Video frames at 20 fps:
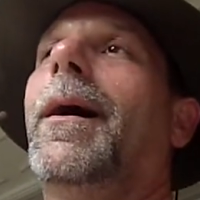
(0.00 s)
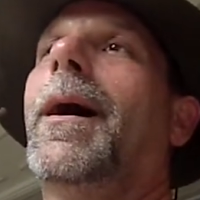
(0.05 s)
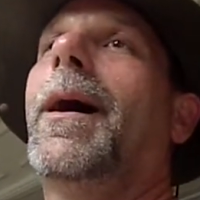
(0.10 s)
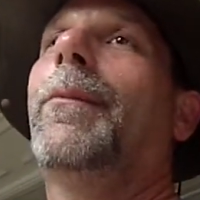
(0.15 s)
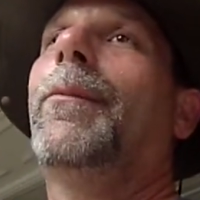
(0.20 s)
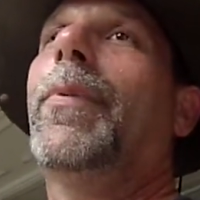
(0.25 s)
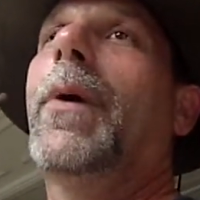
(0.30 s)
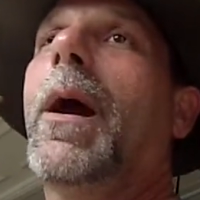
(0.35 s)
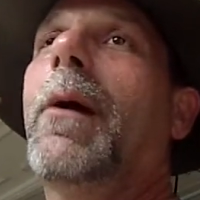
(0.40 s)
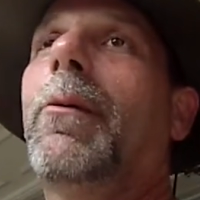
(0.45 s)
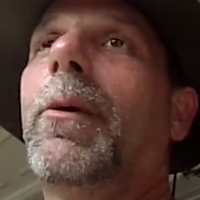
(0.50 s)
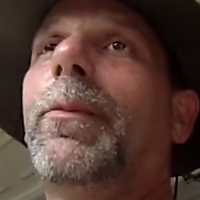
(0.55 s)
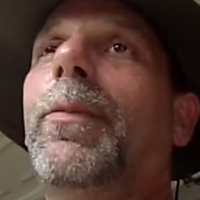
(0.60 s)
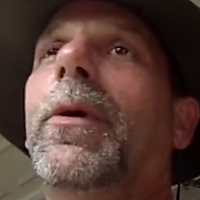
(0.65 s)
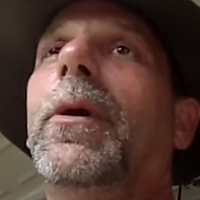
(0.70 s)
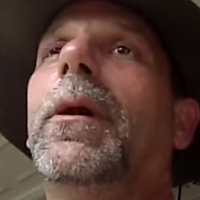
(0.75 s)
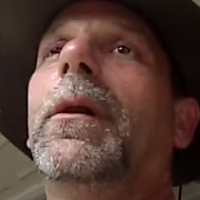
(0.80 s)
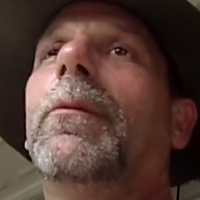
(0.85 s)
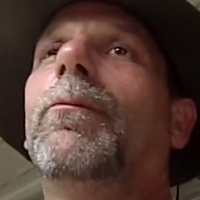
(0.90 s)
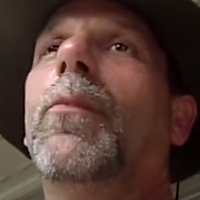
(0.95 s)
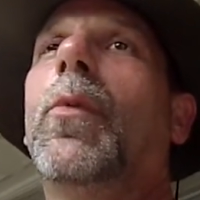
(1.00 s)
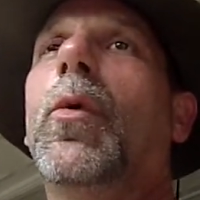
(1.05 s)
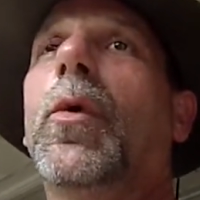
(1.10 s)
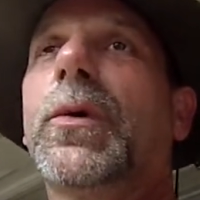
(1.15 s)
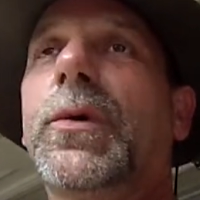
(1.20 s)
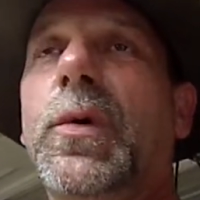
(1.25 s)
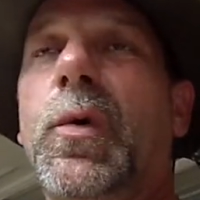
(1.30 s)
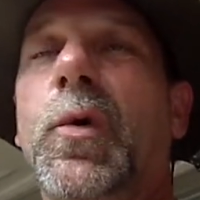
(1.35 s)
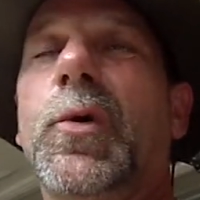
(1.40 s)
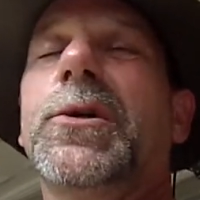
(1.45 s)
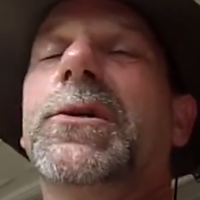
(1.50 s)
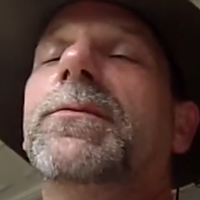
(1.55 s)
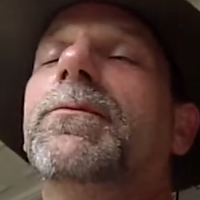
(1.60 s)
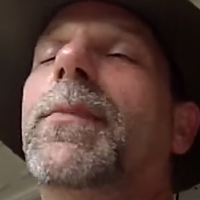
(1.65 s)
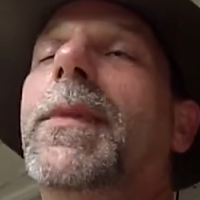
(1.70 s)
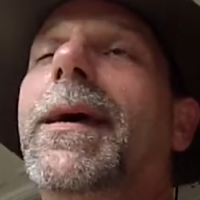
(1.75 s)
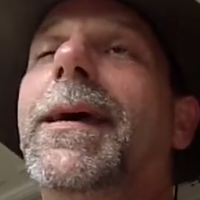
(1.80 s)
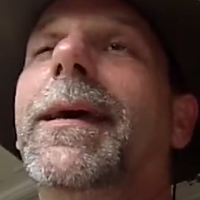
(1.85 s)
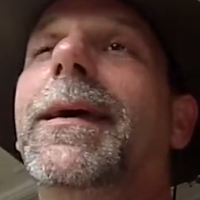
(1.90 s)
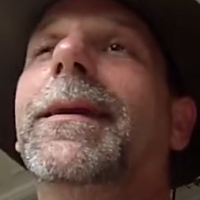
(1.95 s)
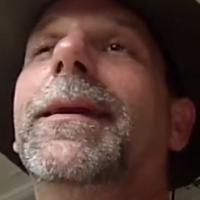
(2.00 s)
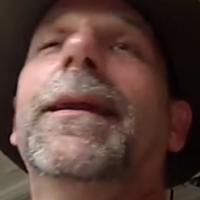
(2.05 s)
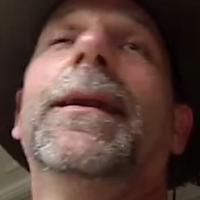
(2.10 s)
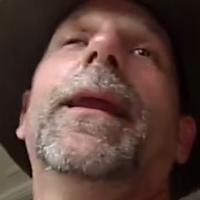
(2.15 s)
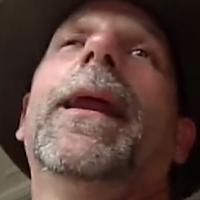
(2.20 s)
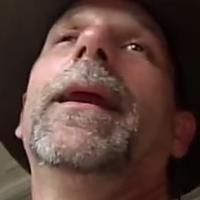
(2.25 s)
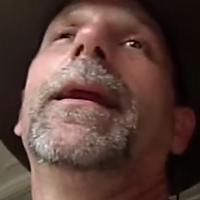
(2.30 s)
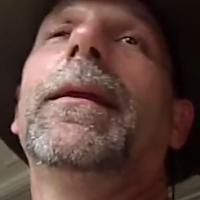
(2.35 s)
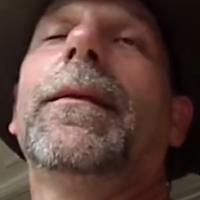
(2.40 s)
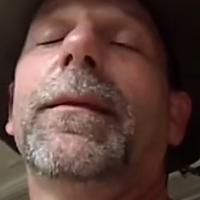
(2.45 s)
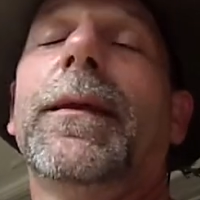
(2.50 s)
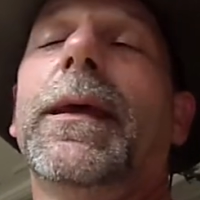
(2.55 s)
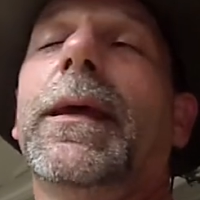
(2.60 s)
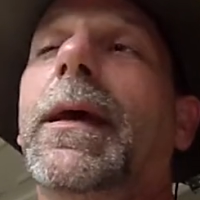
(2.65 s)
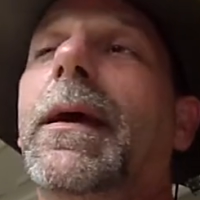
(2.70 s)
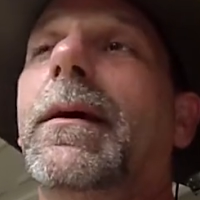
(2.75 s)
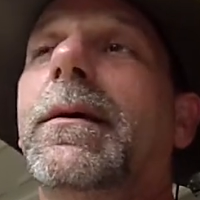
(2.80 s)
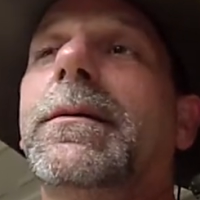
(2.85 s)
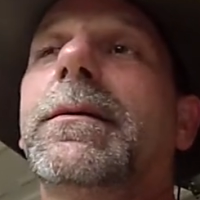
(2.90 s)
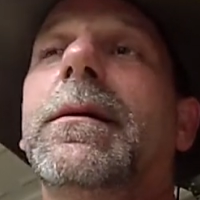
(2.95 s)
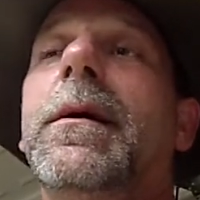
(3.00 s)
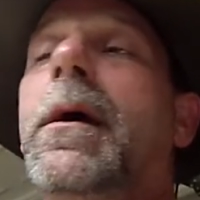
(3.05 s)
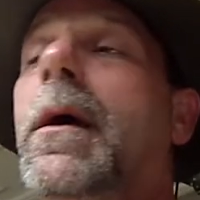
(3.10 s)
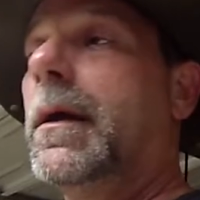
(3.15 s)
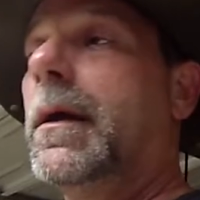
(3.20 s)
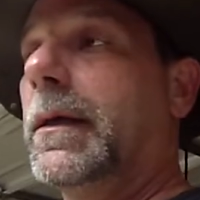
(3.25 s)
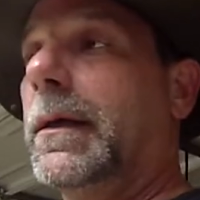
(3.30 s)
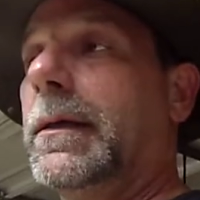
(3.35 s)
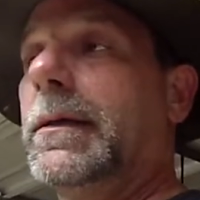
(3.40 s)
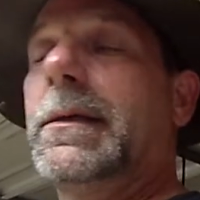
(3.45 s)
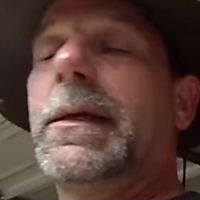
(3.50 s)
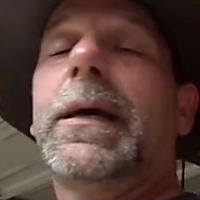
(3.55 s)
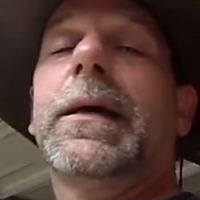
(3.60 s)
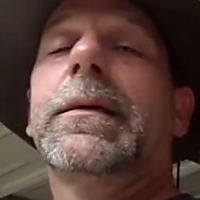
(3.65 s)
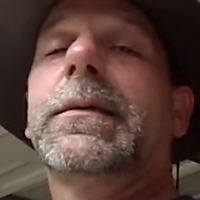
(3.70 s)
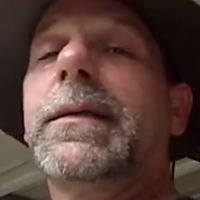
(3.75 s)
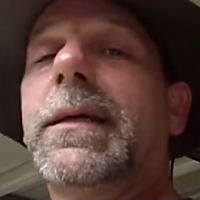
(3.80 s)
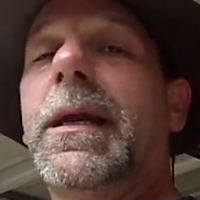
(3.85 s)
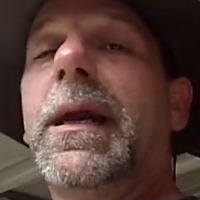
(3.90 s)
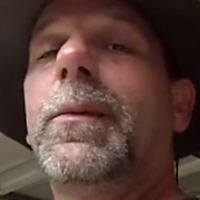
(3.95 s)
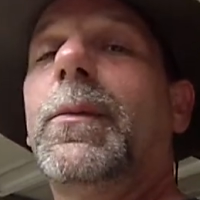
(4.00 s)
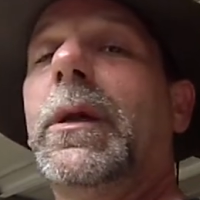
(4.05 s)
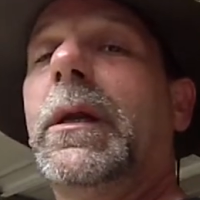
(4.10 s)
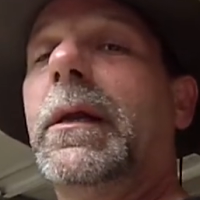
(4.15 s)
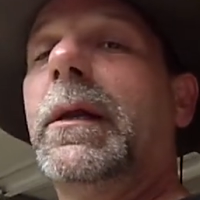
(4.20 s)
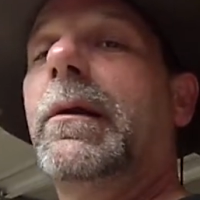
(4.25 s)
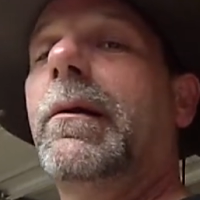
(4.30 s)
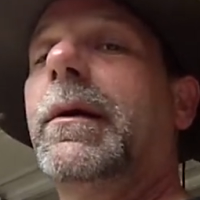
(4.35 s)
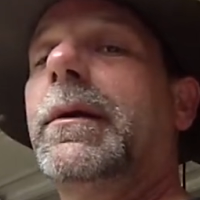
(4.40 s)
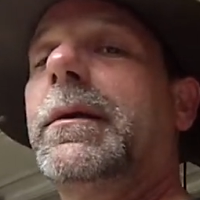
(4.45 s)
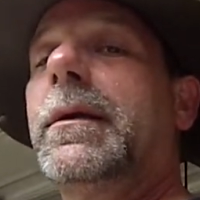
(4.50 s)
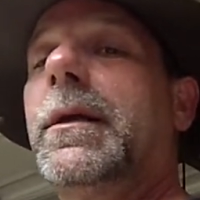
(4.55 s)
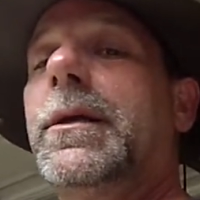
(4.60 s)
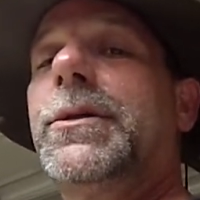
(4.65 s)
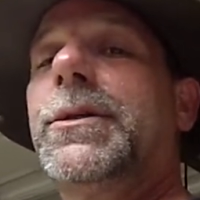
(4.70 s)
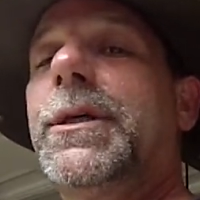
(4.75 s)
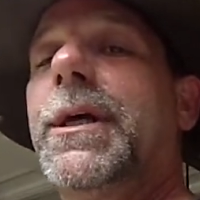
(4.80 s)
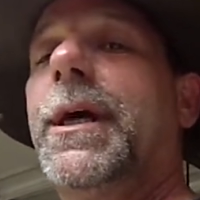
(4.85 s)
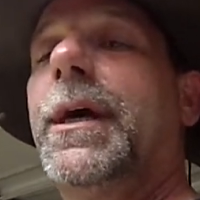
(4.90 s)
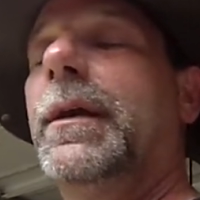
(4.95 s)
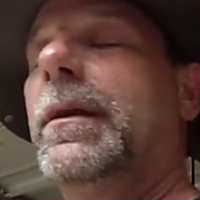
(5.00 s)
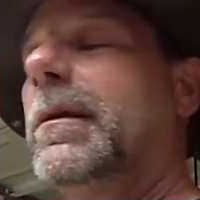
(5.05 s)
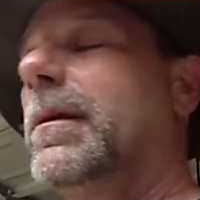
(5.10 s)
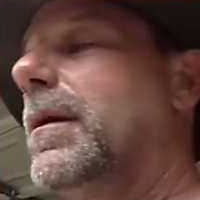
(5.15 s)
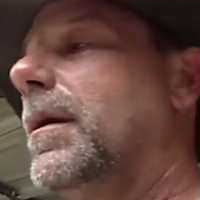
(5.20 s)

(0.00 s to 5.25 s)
I probably put it more towards me than anything else, because like I said, I'm illiterate to the shit.